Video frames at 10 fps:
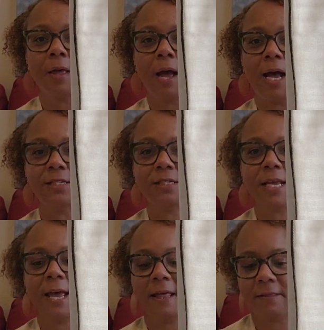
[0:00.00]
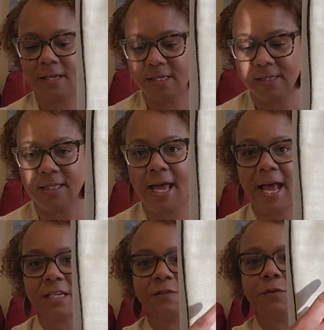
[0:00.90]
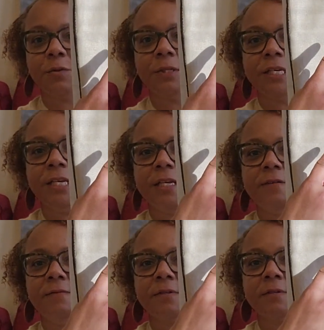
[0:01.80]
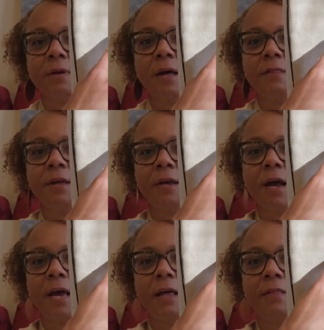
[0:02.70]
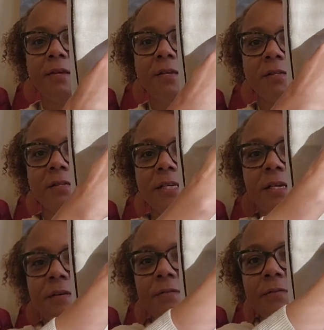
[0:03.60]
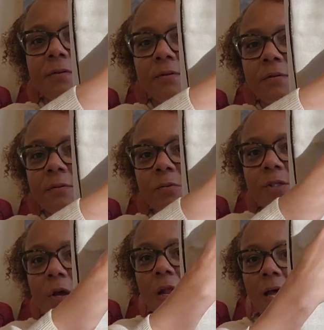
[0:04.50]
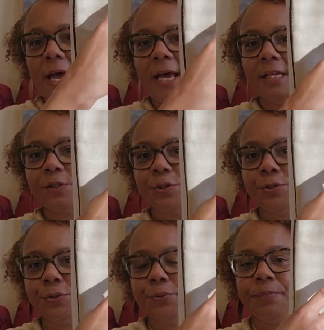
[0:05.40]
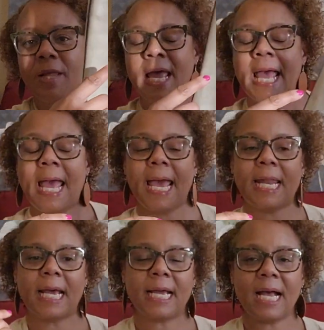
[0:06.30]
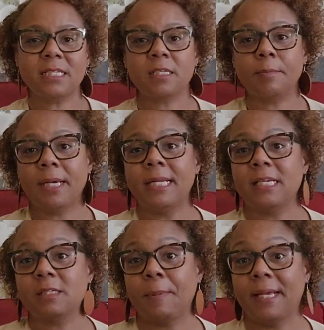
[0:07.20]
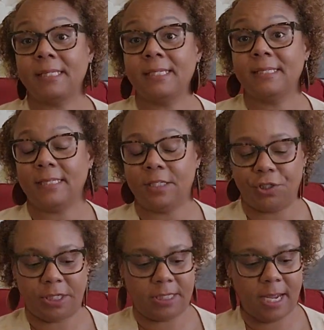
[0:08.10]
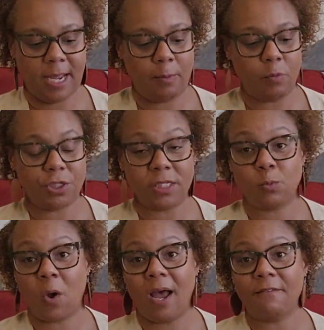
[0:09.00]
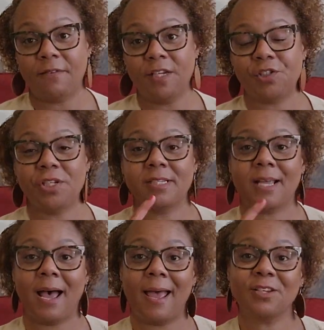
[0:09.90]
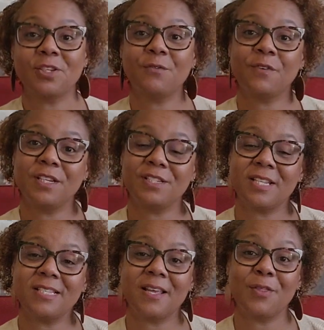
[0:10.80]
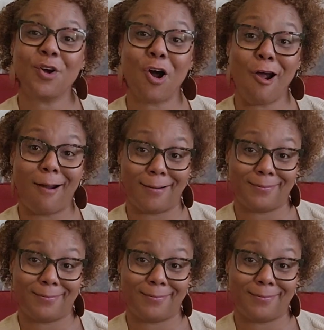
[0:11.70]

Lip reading: I just had these last few leaves. I think I had these leaves was all I had to do, and I got some unexpected stitching time, which is why I finished this. I actually finished this in the car.